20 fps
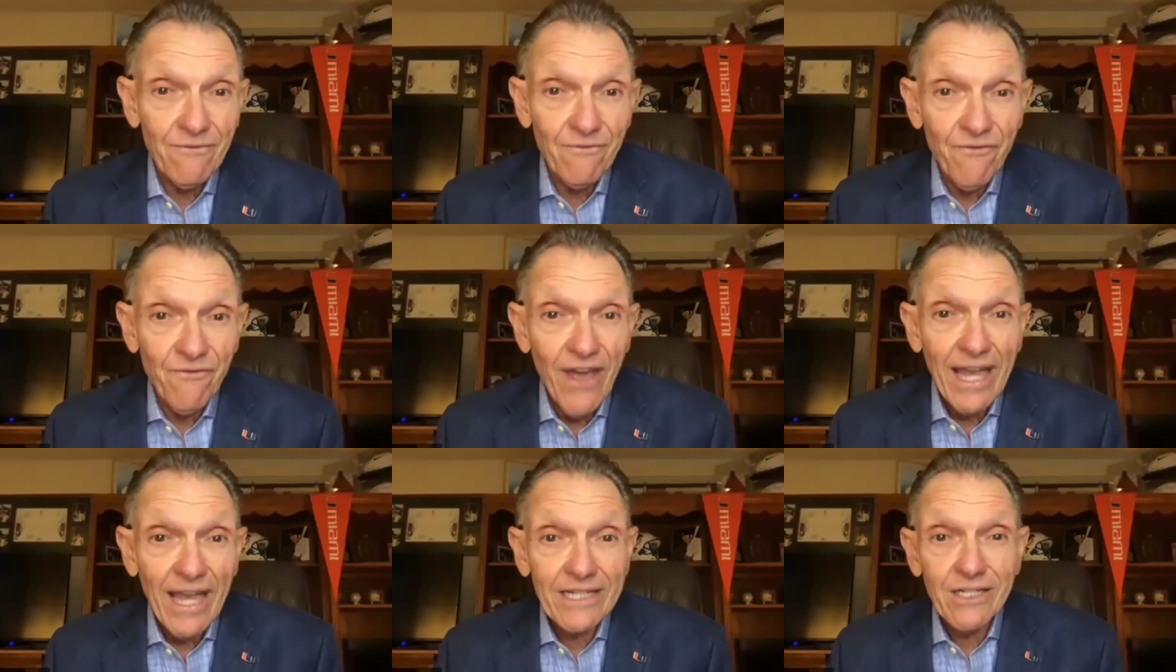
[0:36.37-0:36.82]
In
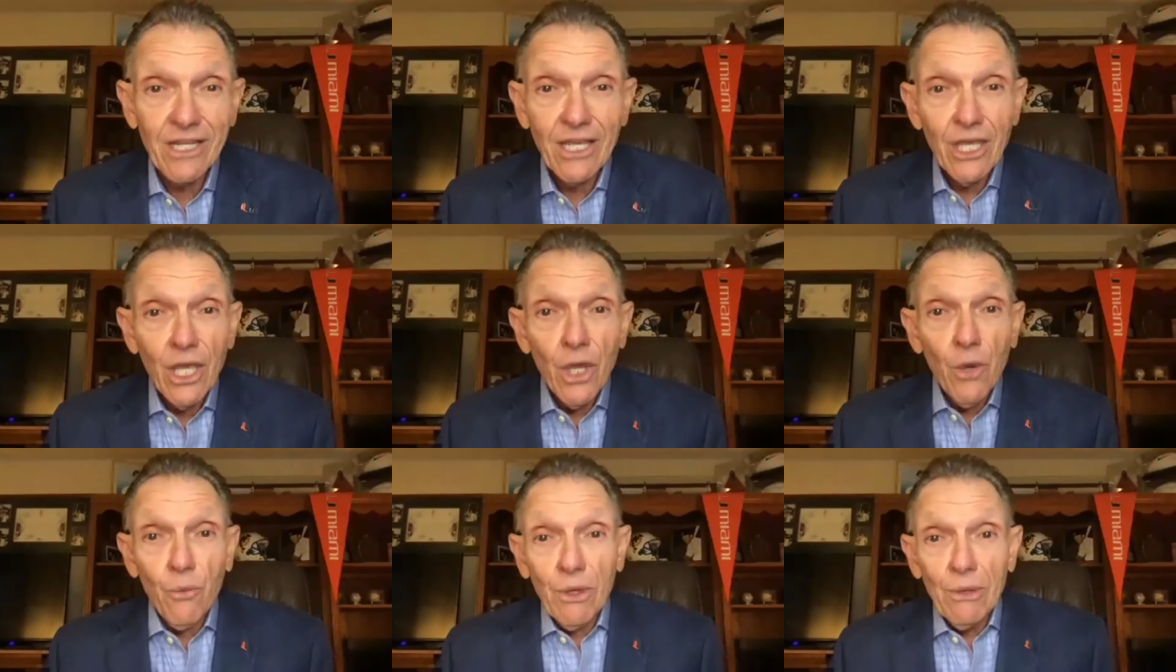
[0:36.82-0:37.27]
fact,
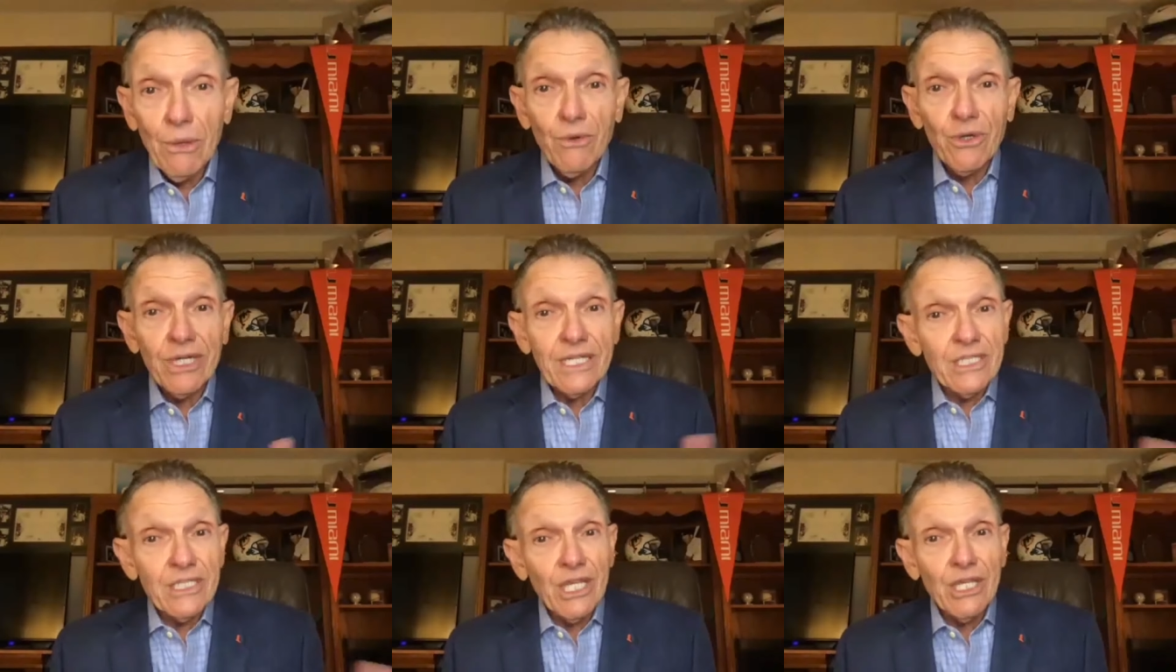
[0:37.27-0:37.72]
we will
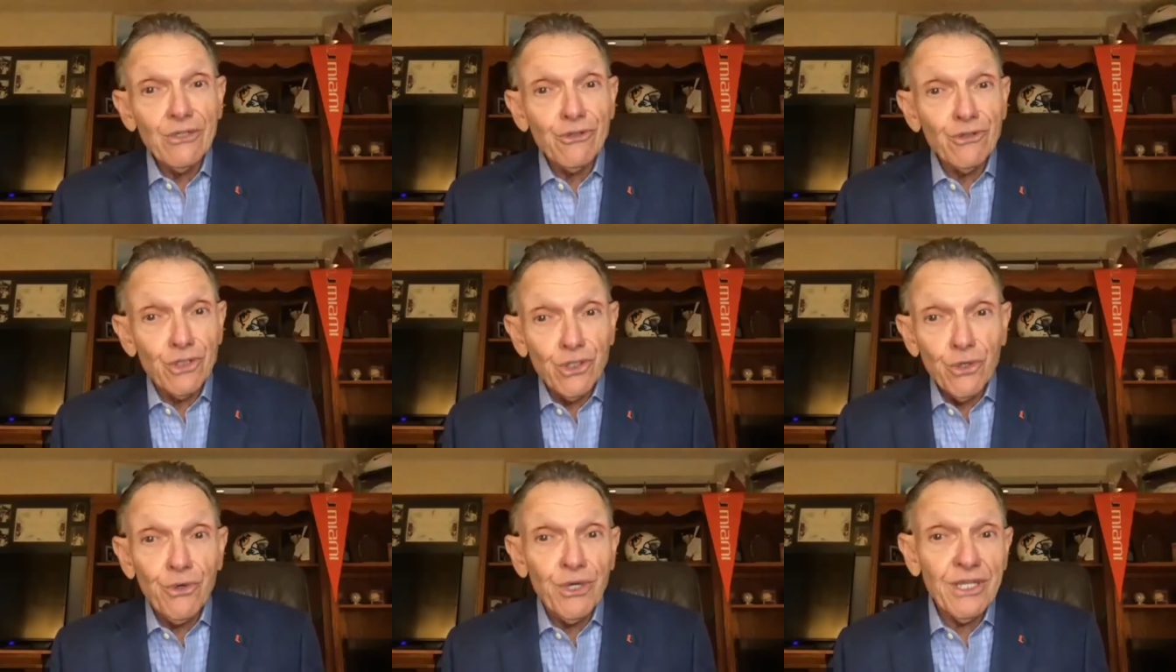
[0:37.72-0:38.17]
continue
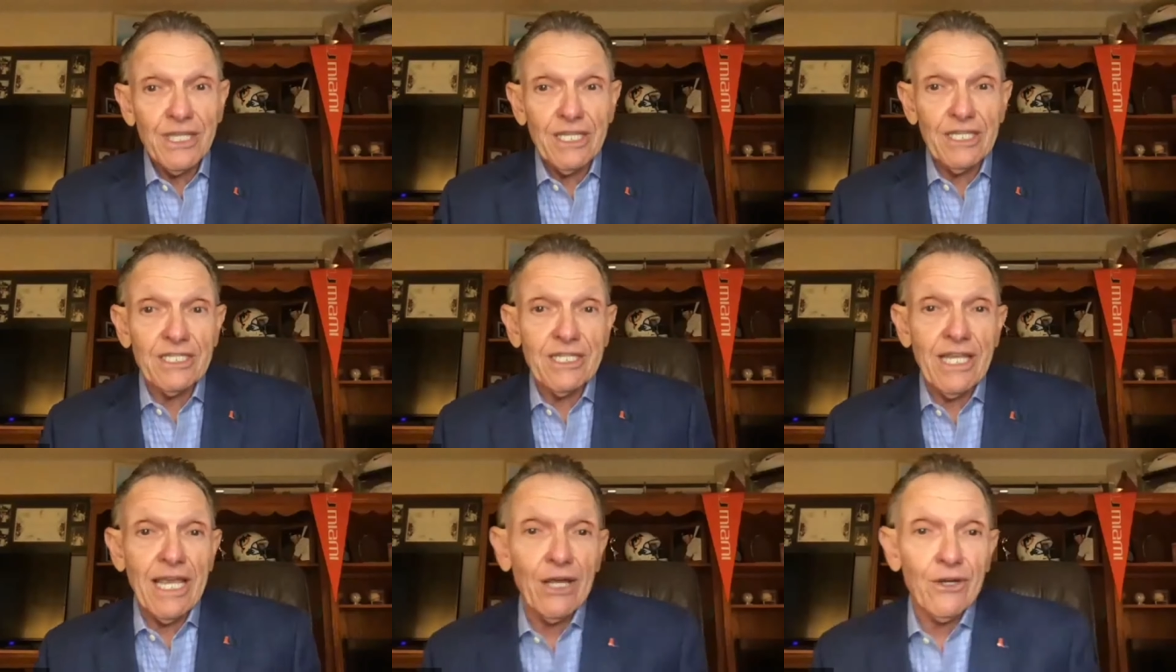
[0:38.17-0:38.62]
doing
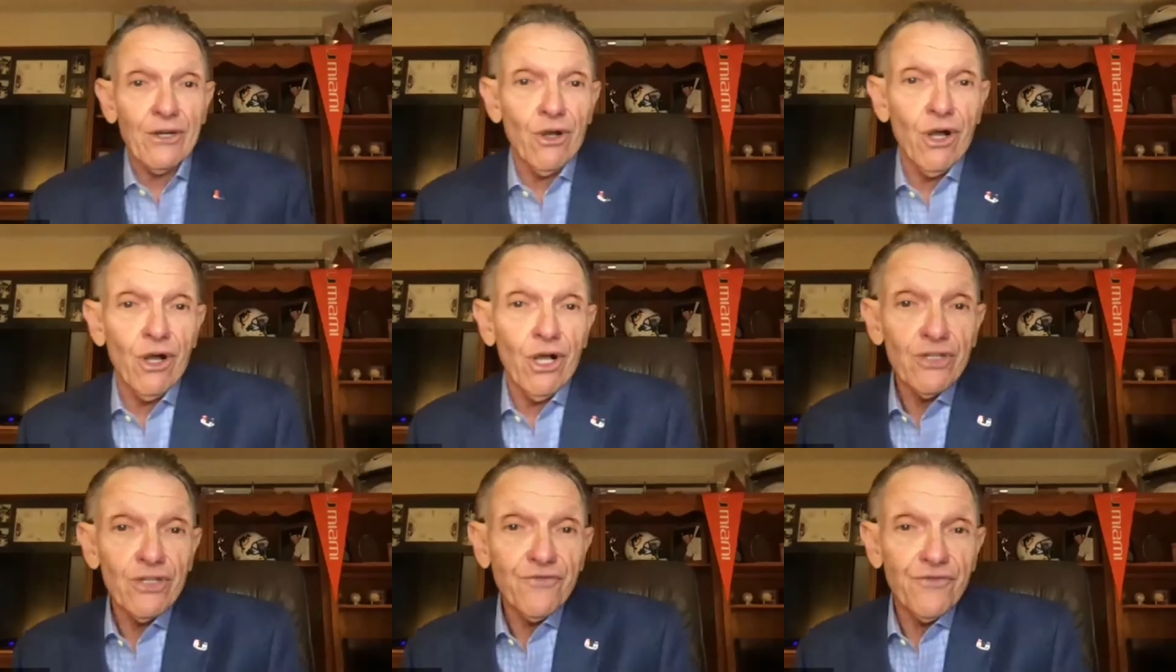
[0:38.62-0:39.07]
these town
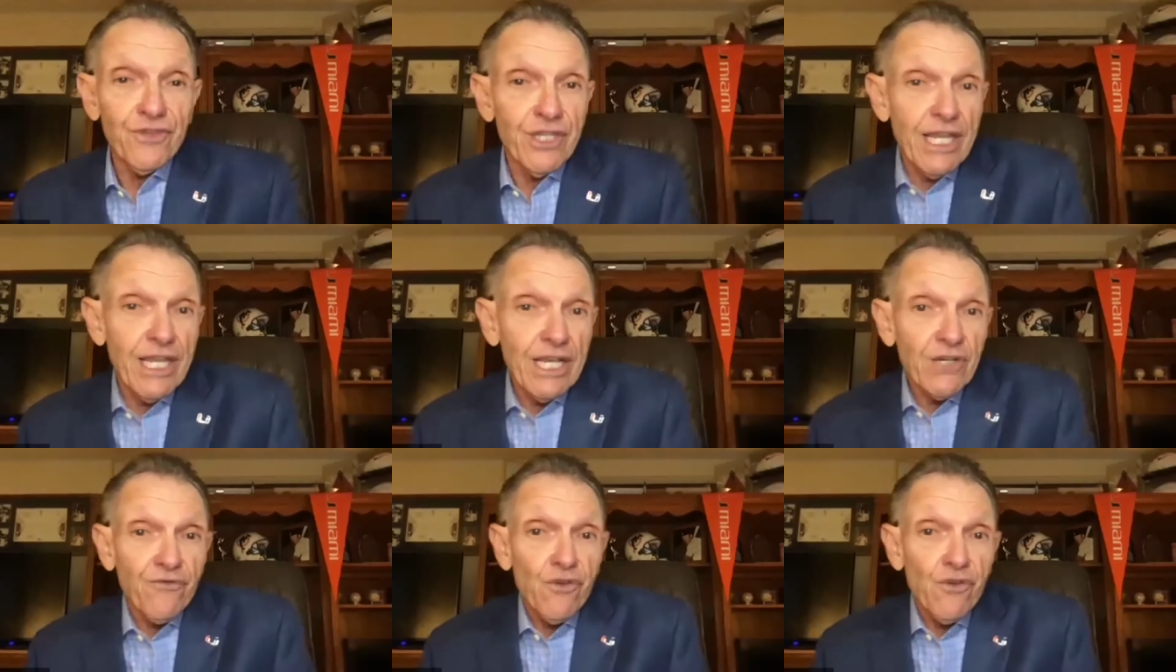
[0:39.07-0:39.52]
halls for the
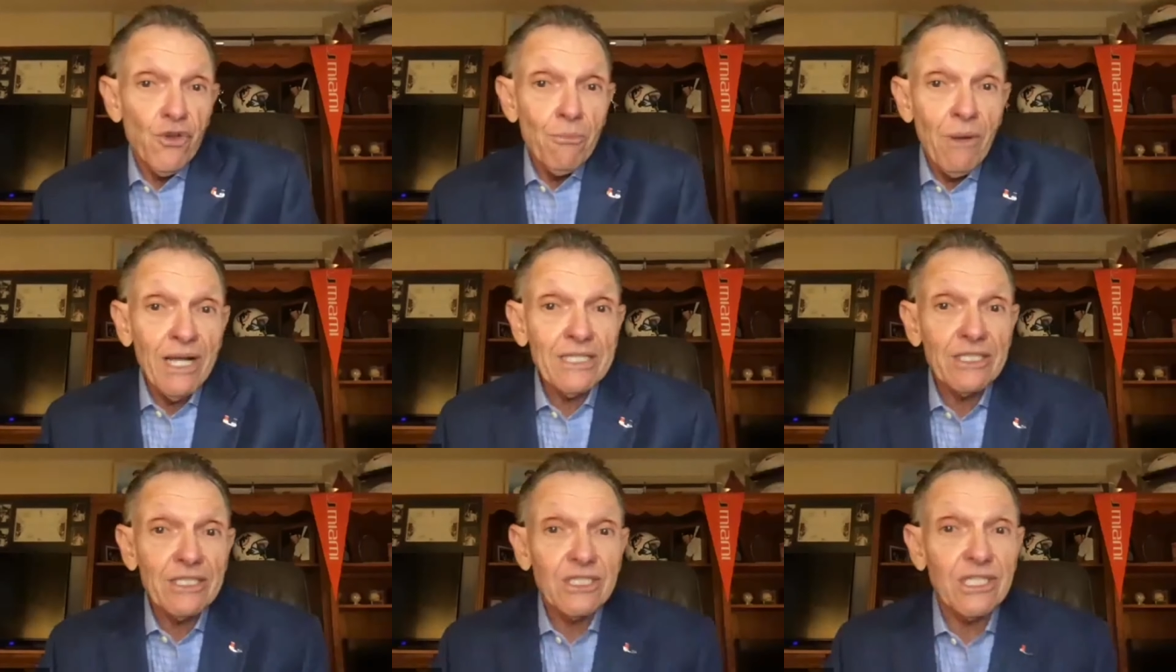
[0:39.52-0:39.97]
next few
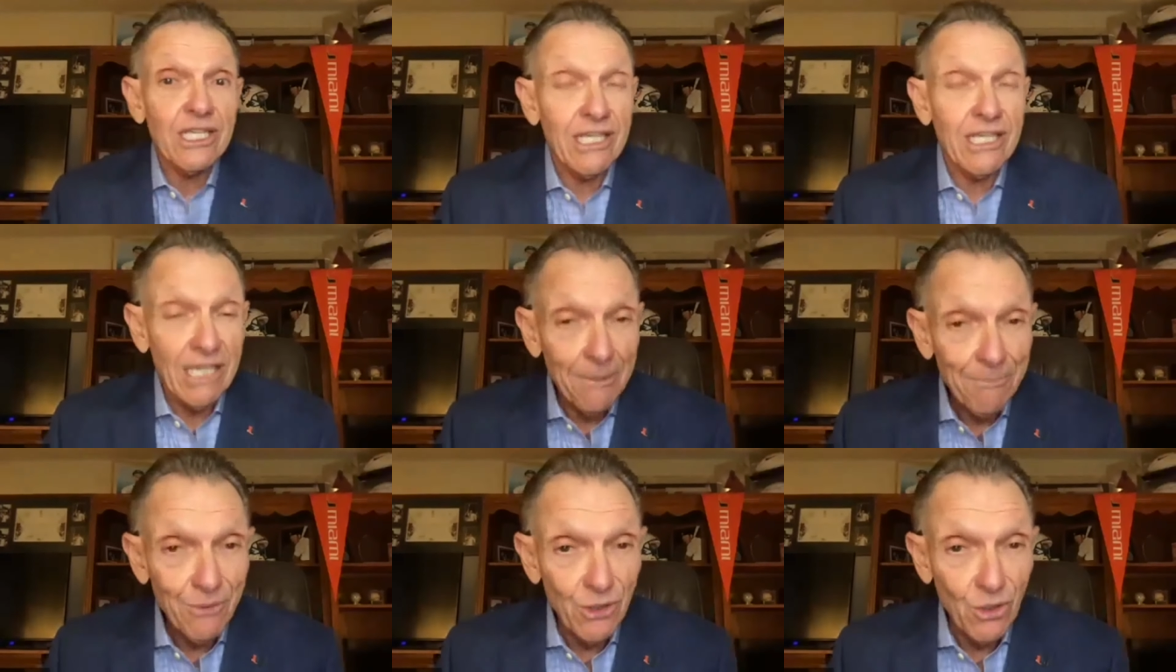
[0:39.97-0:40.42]
months to
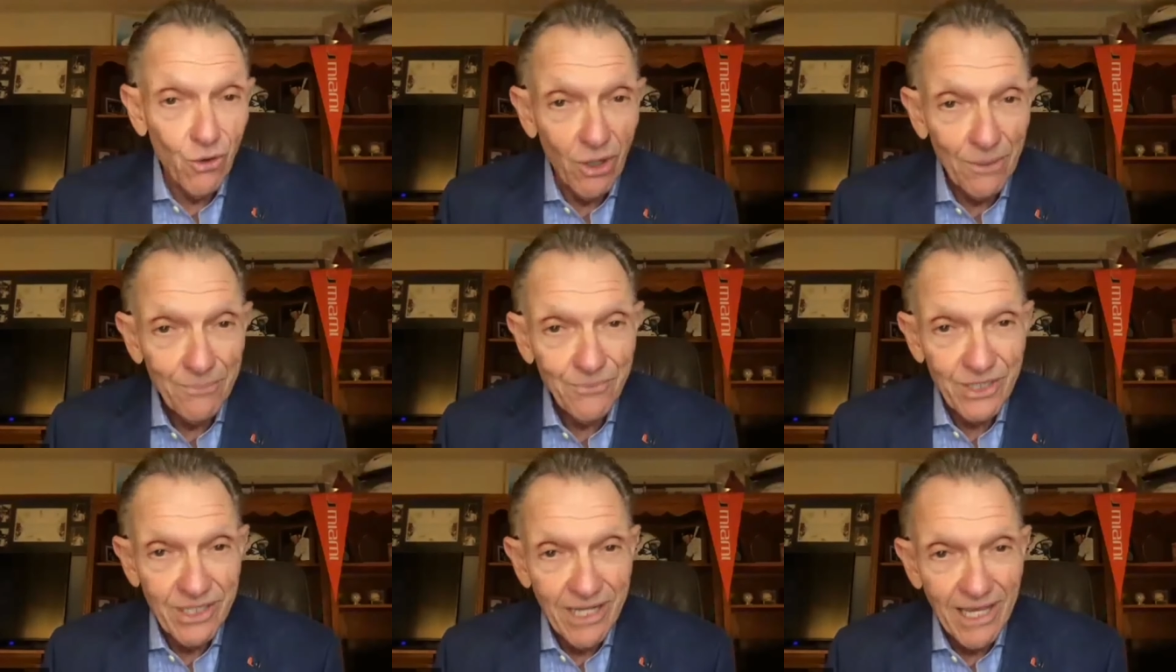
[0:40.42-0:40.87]
keep you
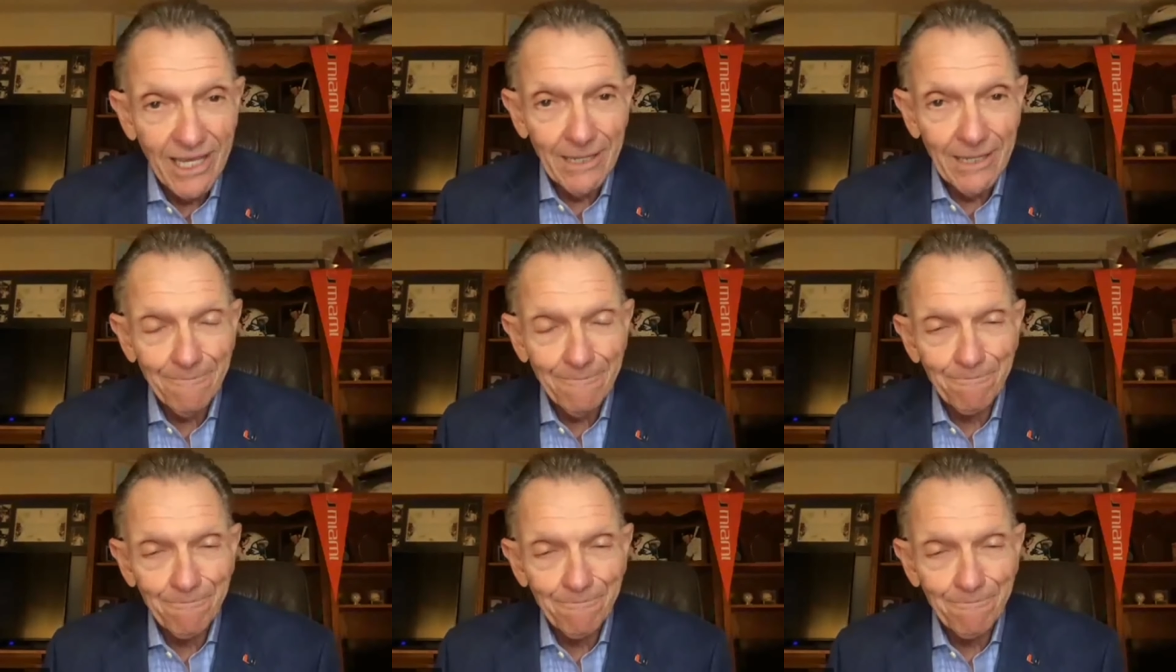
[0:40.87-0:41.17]
up to date.